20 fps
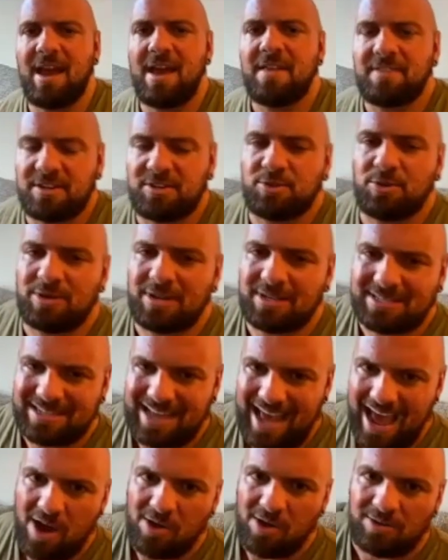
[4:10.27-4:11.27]
They do it as an
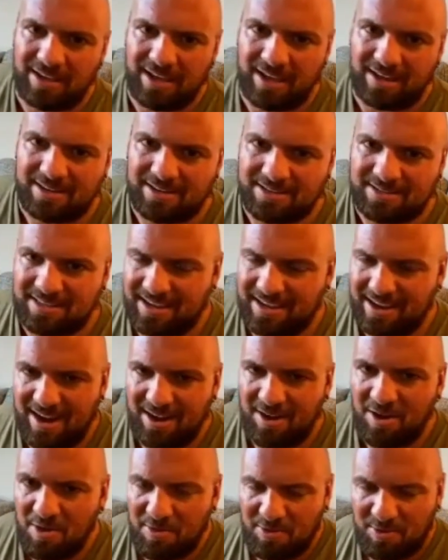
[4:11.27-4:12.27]
outlet because they
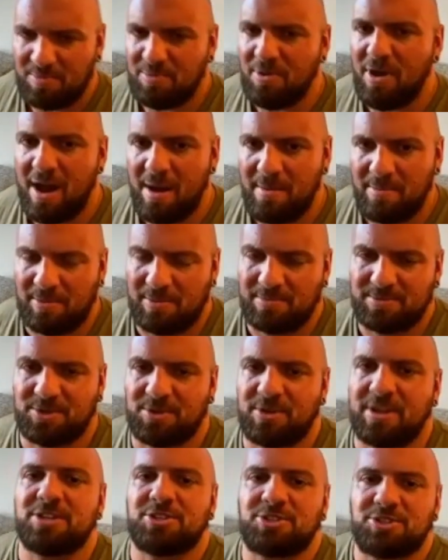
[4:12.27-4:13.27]
got other problems or
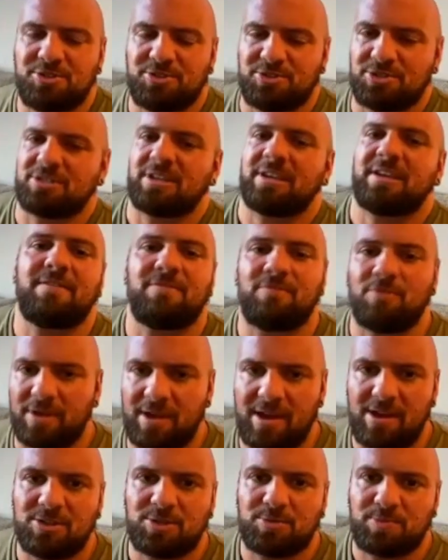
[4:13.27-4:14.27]
issues, just like everyone
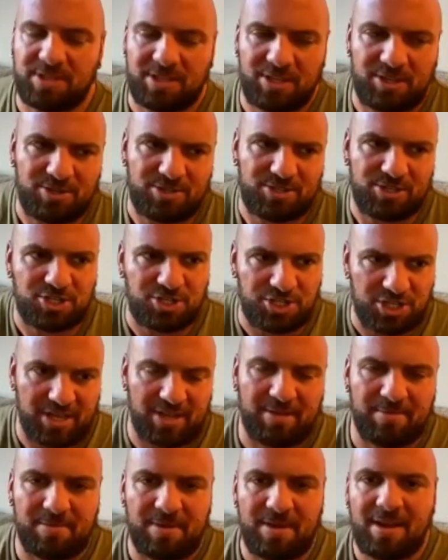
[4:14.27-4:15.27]
else, but they use the
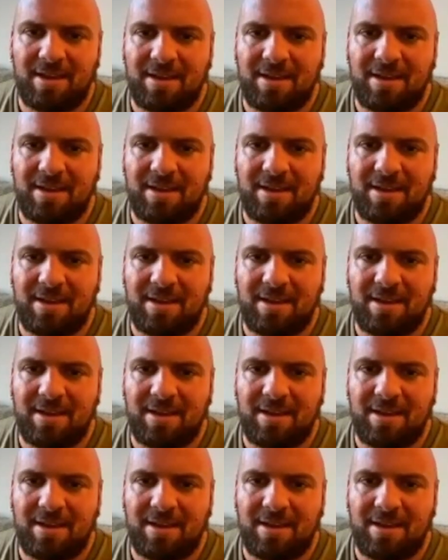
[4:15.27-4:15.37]
gym